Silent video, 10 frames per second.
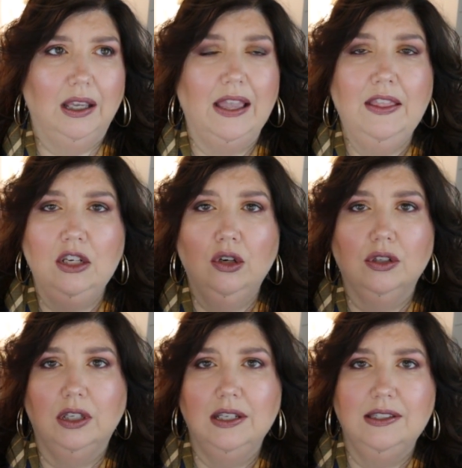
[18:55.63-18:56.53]
and then
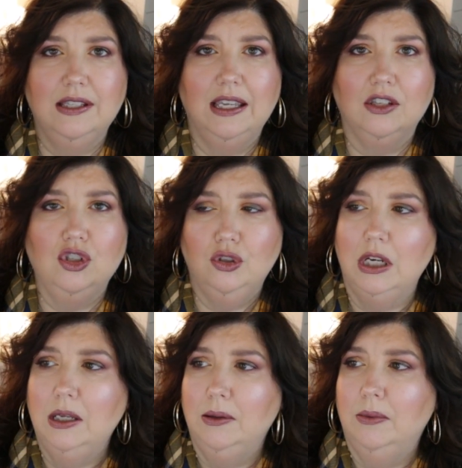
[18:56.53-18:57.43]
you're going to see a
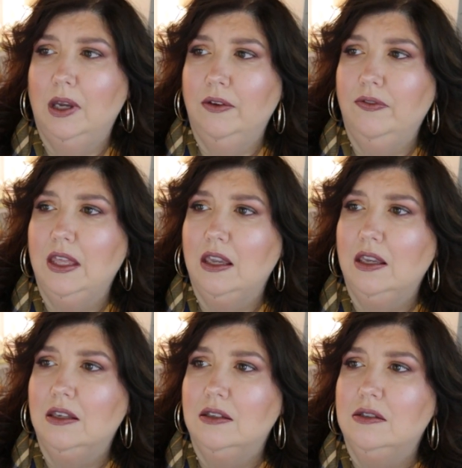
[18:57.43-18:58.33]
stream of
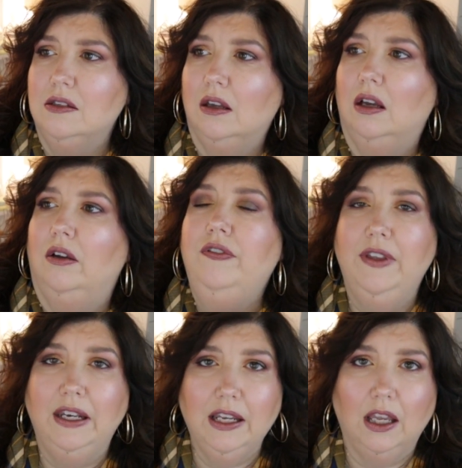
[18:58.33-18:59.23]
these
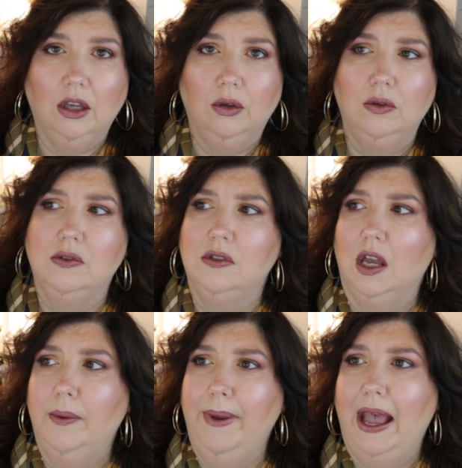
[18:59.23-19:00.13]
videos
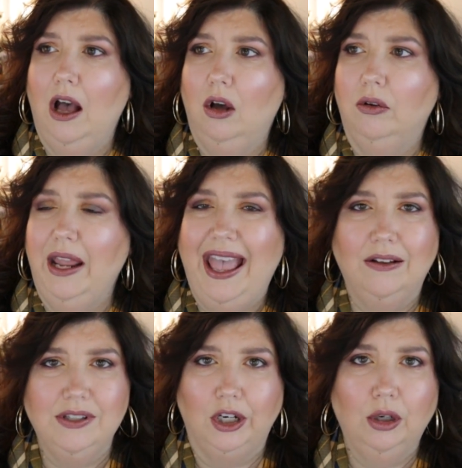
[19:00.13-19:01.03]
about
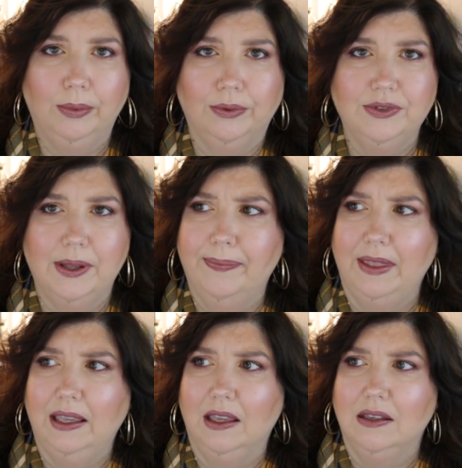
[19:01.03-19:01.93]
how terrible
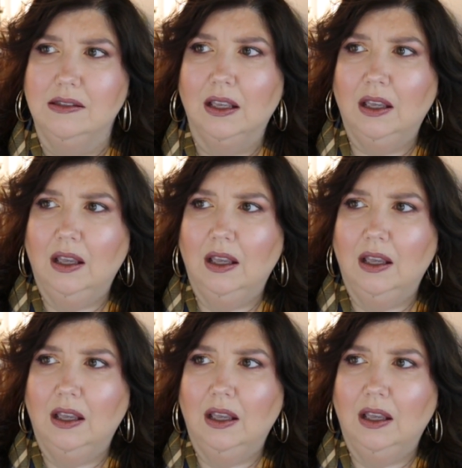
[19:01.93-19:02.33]
something is.